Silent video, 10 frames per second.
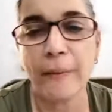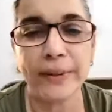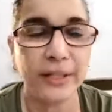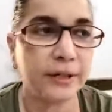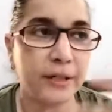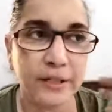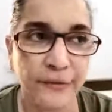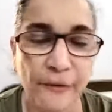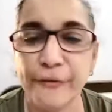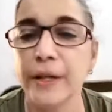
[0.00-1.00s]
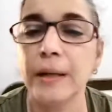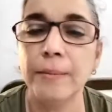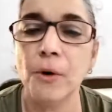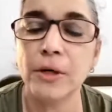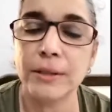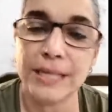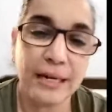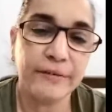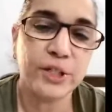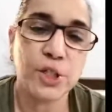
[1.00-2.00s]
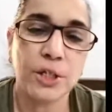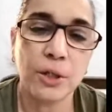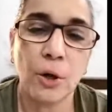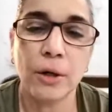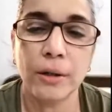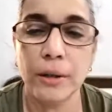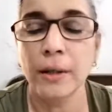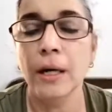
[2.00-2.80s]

whether it's for film or television or